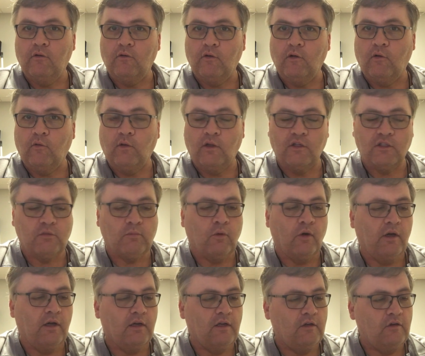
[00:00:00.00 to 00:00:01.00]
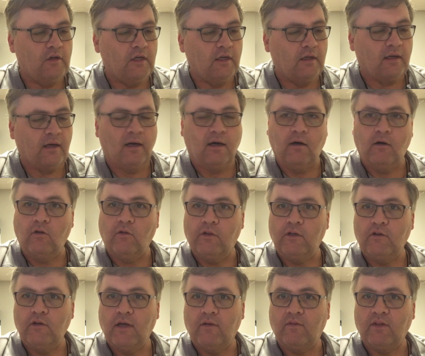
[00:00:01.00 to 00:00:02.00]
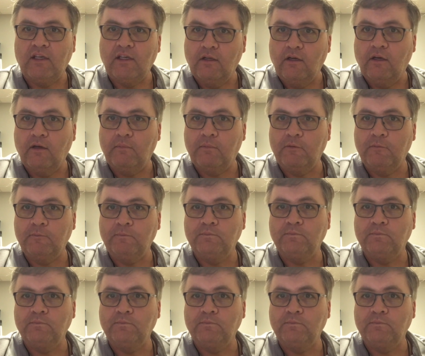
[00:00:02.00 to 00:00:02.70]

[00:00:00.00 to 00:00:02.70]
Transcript: you're on lunch break and you get a call, then you have to get up